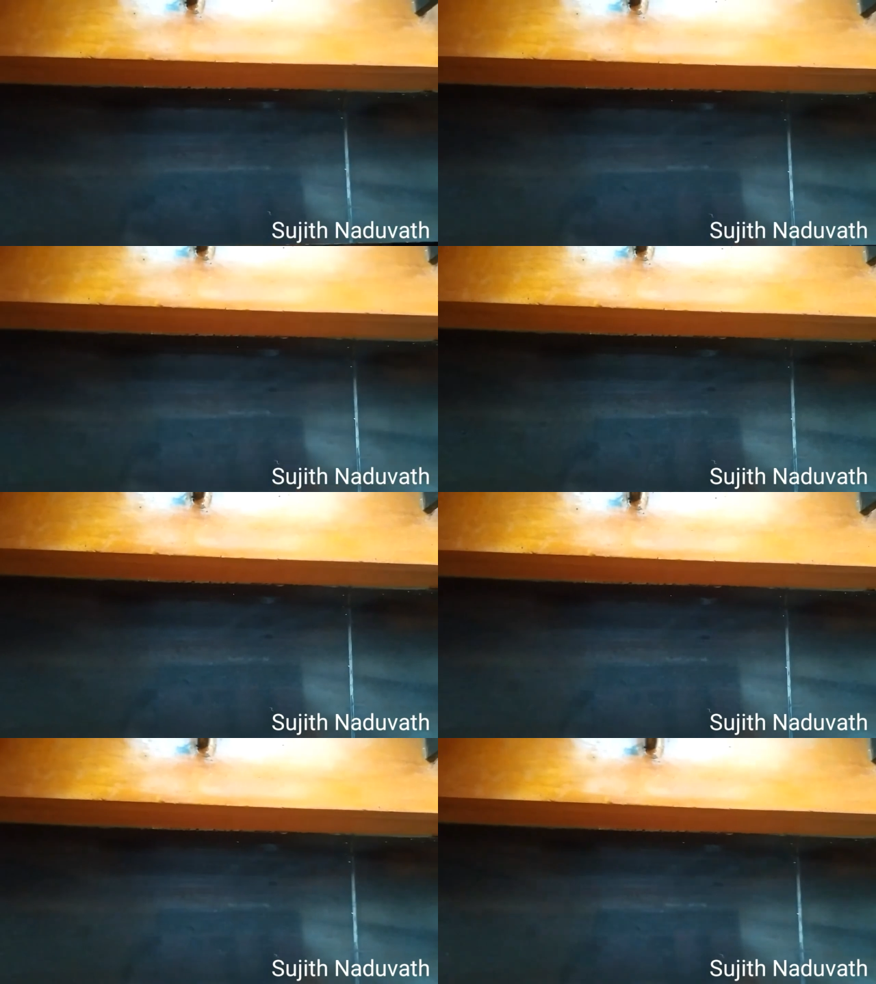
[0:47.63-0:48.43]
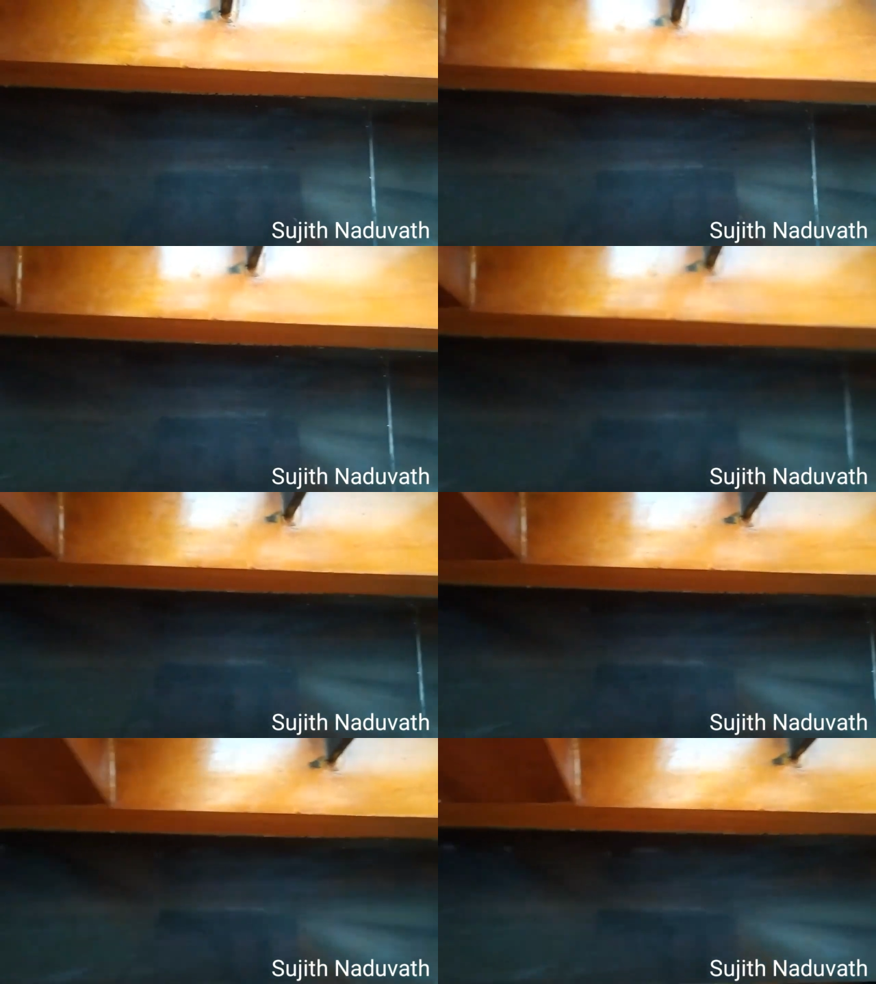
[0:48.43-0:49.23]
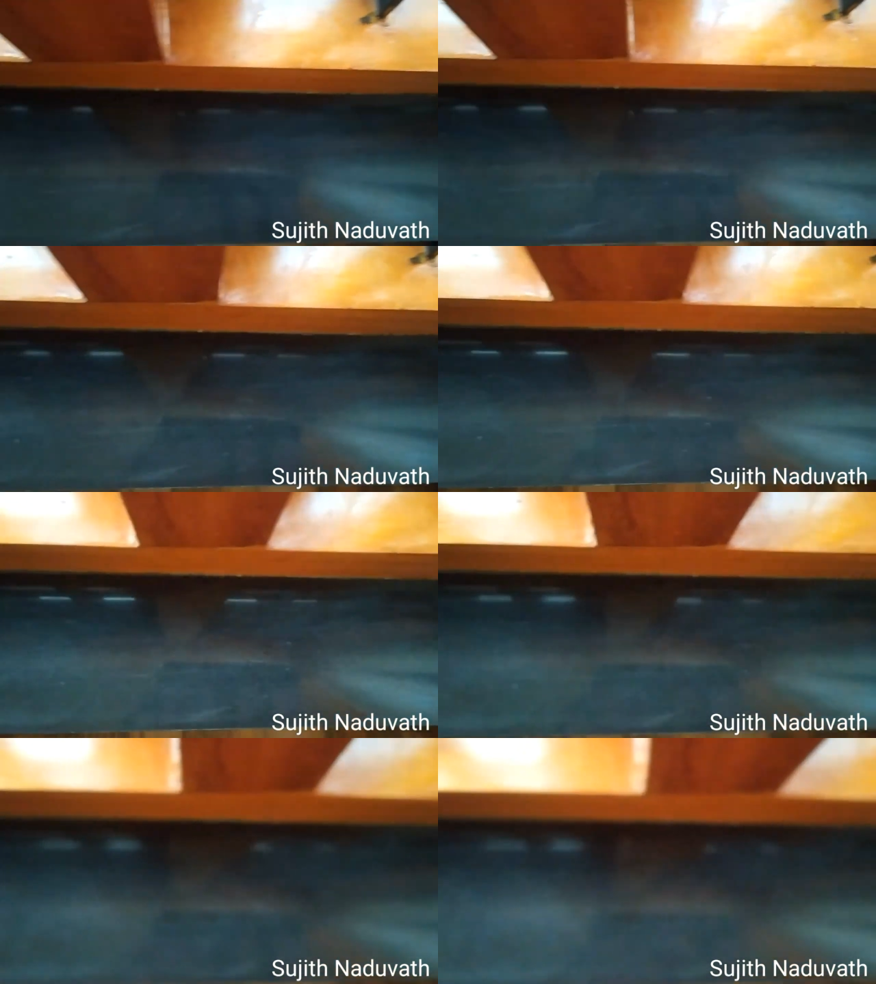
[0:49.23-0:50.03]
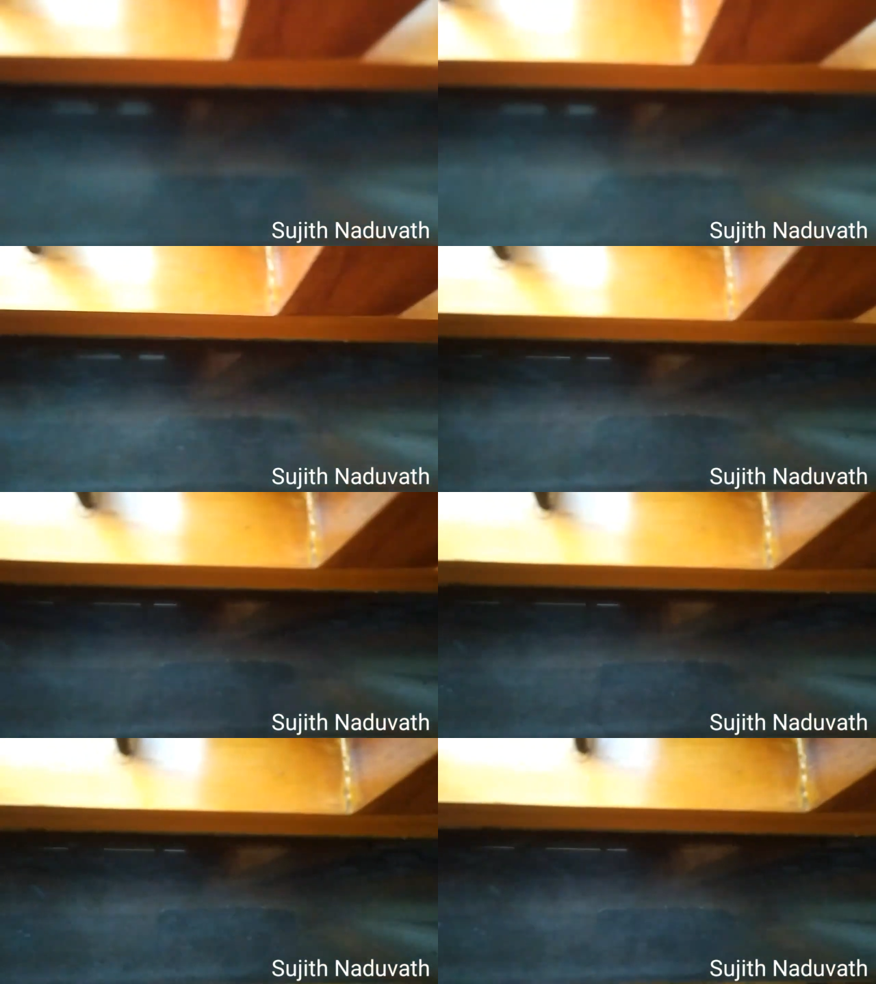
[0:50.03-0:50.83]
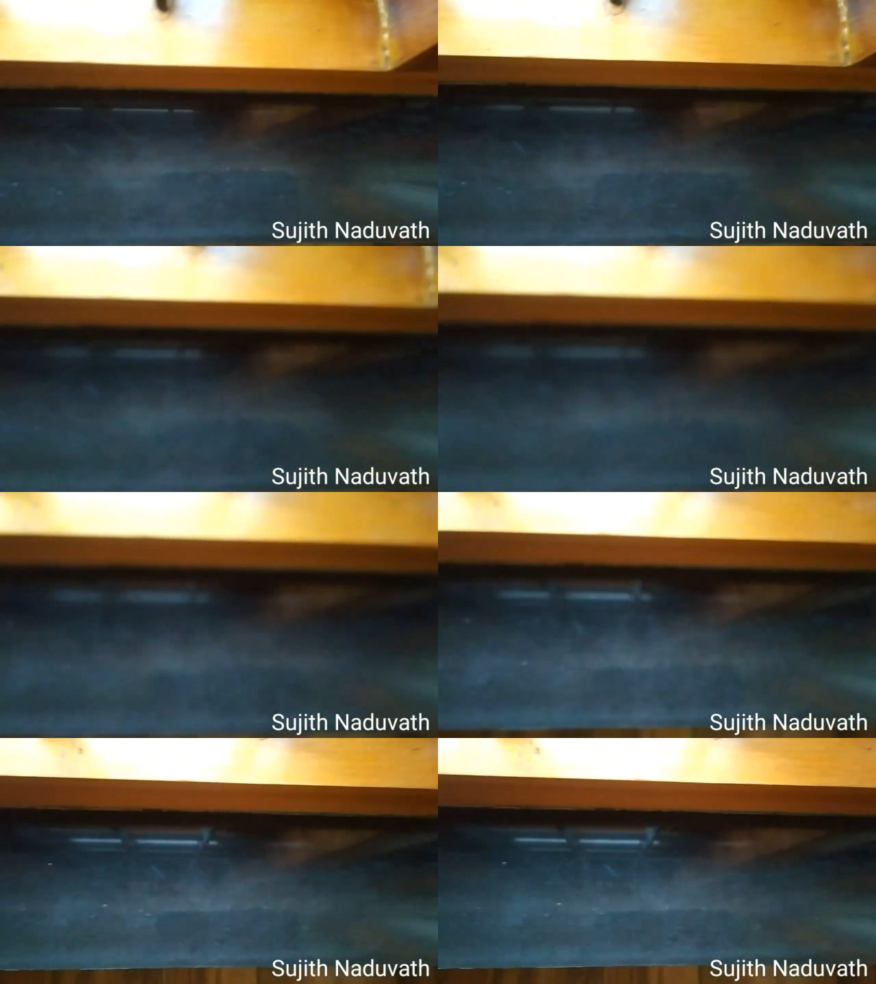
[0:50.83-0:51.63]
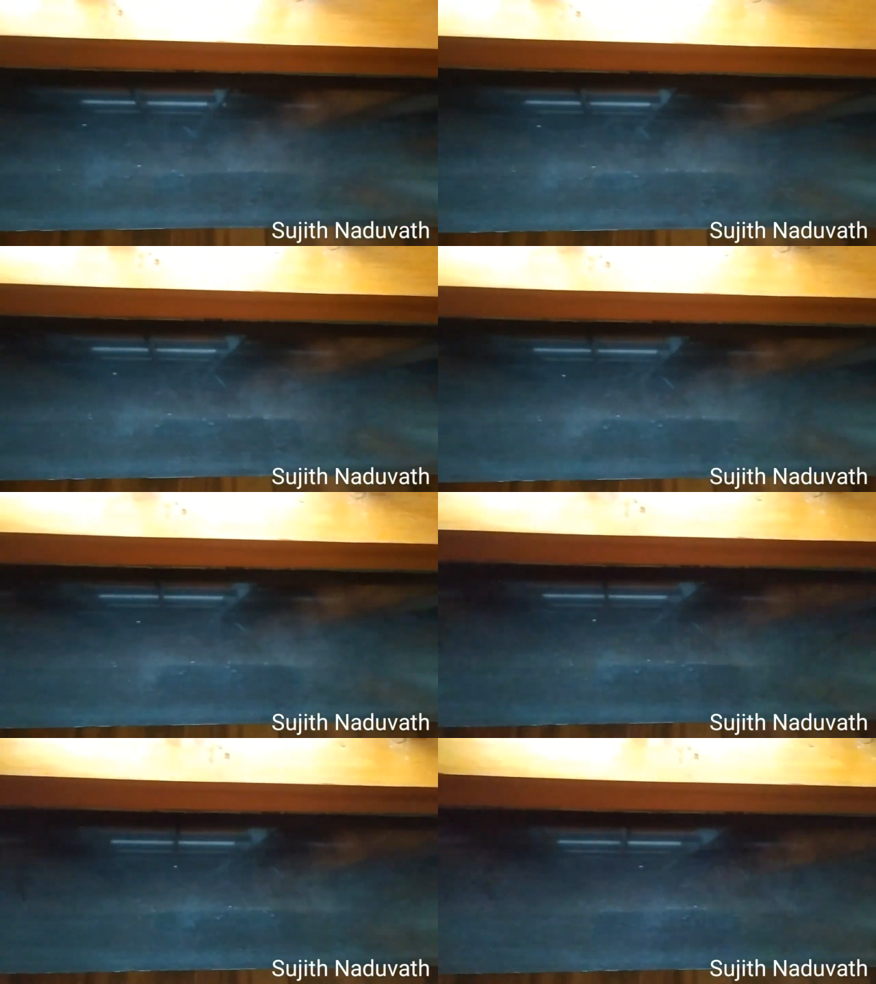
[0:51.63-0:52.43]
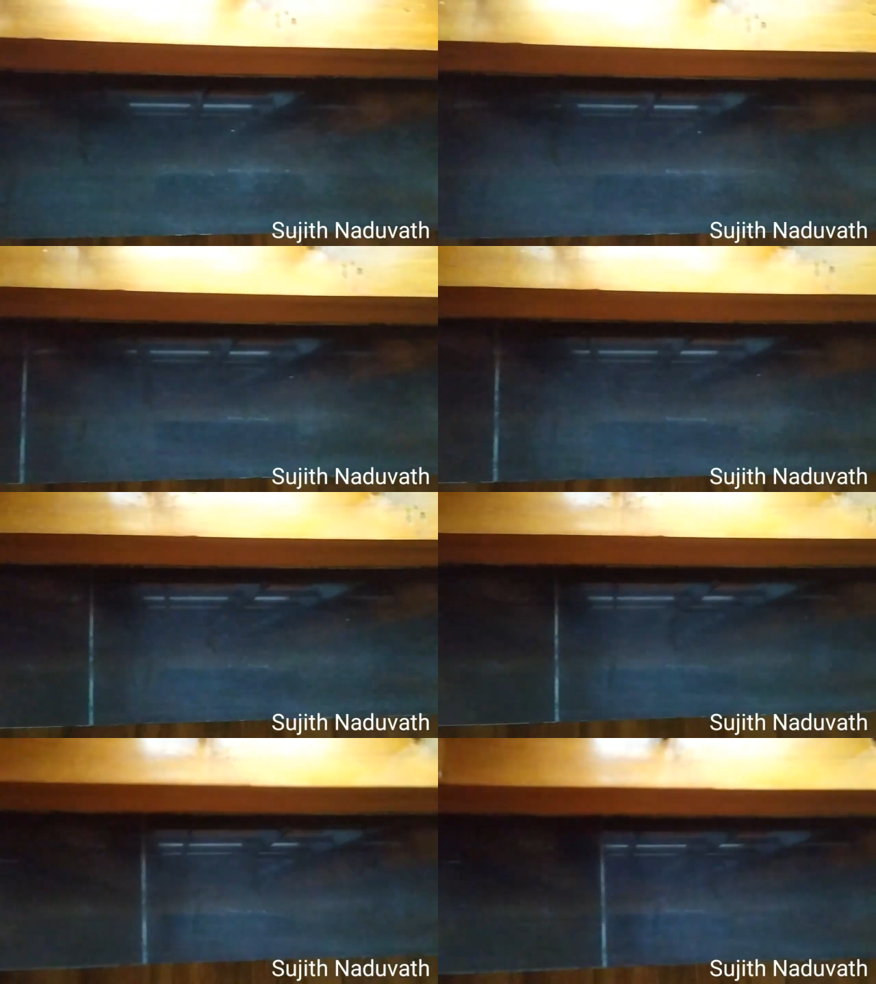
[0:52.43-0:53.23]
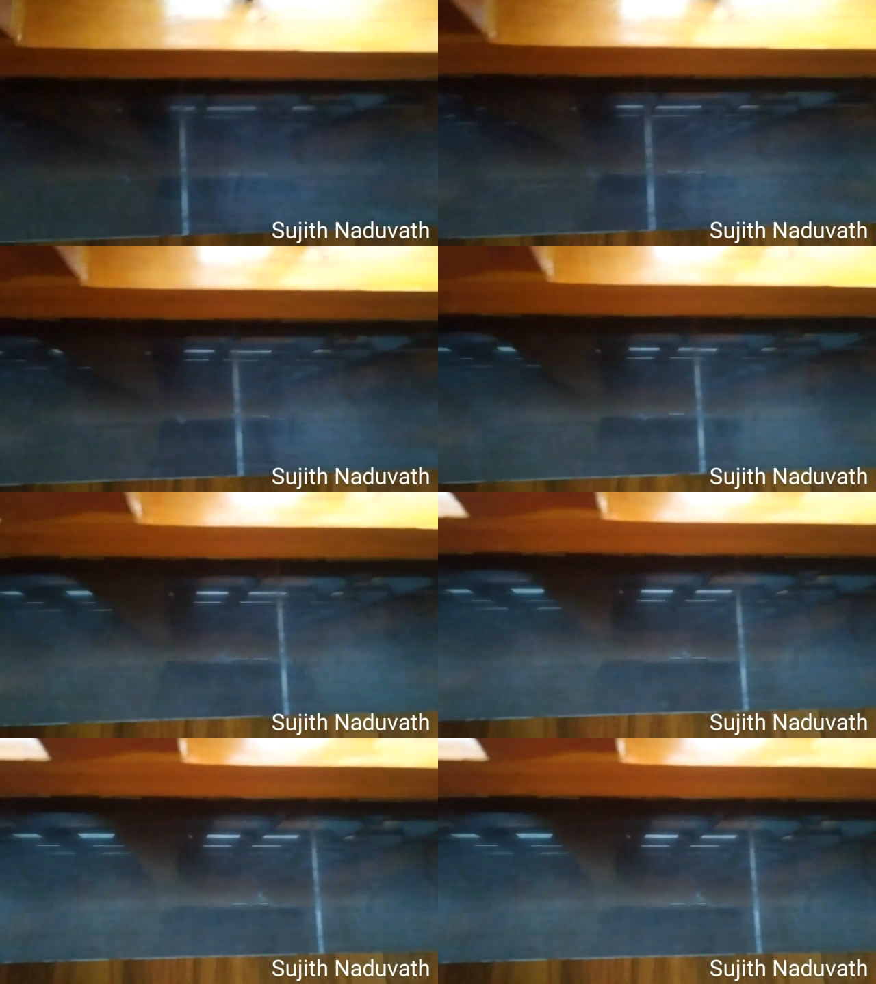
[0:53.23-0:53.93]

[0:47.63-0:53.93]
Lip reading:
Nobody's mouth can be seen.